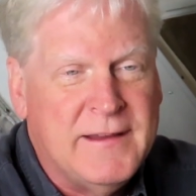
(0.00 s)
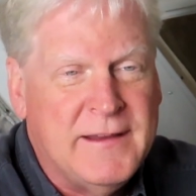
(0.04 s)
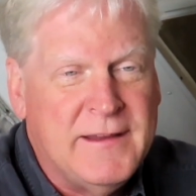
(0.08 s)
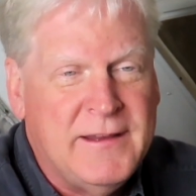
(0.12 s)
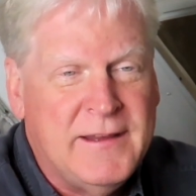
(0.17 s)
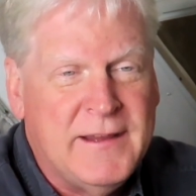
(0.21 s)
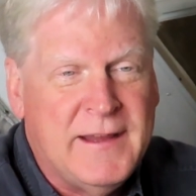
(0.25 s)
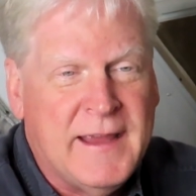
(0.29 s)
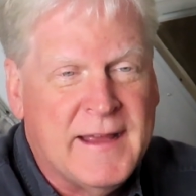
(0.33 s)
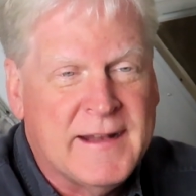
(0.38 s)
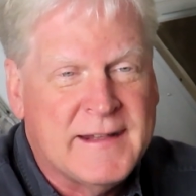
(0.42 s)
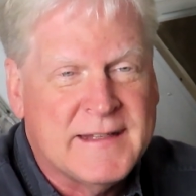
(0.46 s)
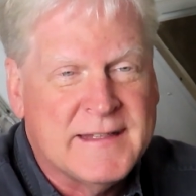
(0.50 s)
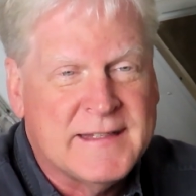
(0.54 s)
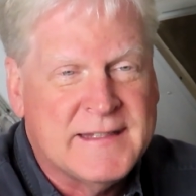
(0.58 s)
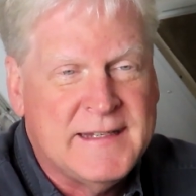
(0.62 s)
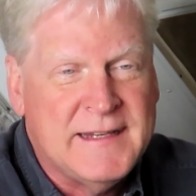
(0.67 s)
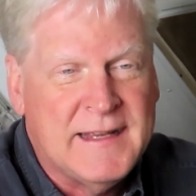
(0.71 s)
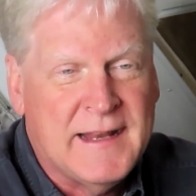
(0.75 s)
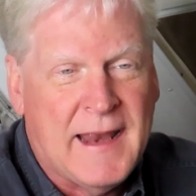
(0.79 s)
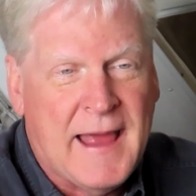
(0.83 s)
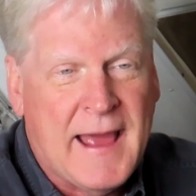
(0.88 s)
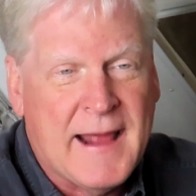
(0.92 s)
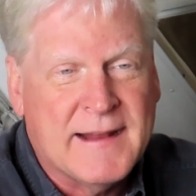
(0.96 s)
You get to
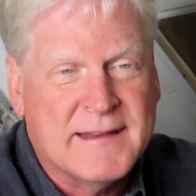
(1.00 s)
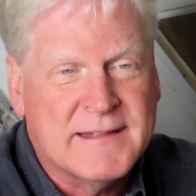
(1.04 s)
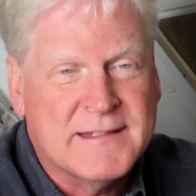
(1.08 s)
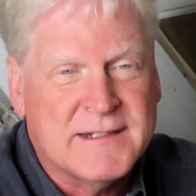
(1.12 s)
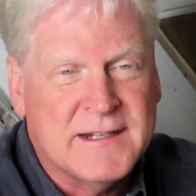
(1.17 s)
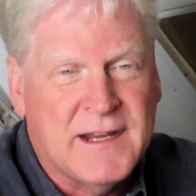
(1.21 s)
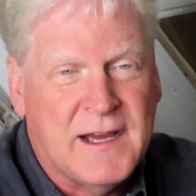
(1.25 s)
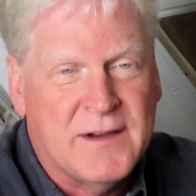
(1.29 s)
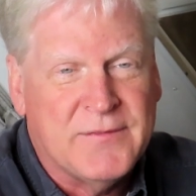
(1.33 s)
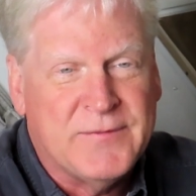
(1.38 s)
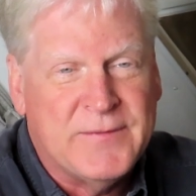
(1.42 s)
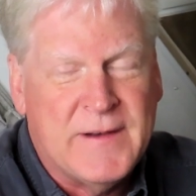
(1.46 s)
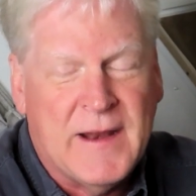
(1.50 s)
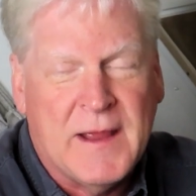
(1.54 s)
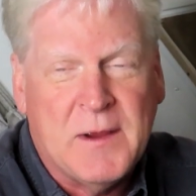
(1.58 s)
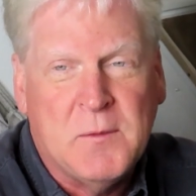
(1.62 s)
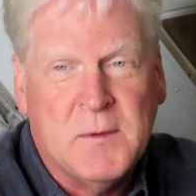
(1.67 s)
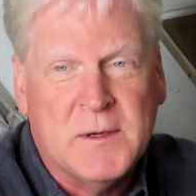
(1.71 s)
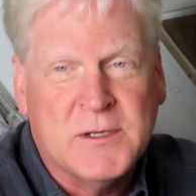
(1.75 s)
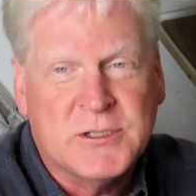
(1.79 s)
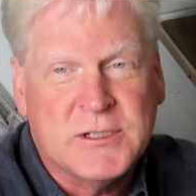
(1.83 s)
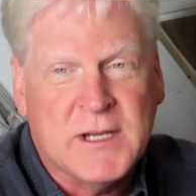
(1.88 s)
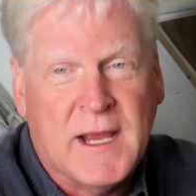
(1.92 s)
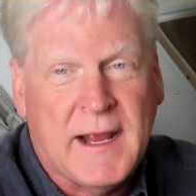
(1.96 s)
see a lot of stuff, and I
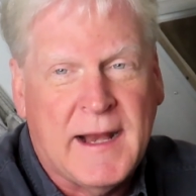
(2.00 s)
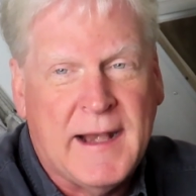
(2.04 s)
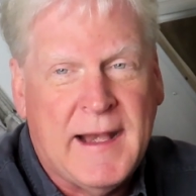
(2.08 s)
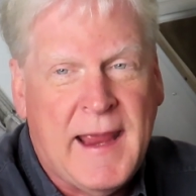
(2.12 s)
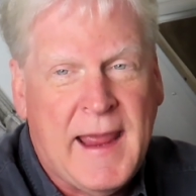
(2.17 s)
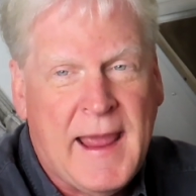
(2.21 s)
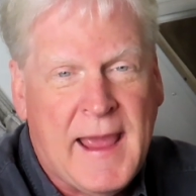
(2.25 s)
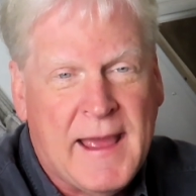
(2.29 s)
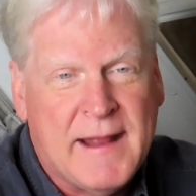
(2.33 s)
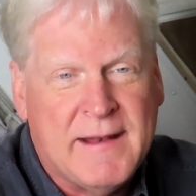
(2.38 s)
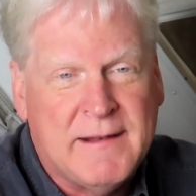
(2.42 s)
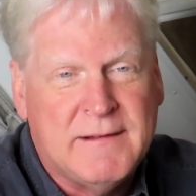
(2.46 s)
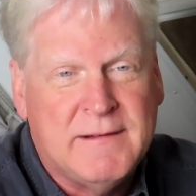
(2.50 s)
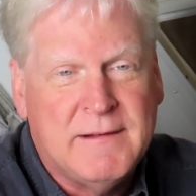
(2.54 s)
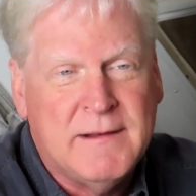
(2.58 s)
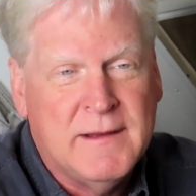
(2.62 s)
wish I'd had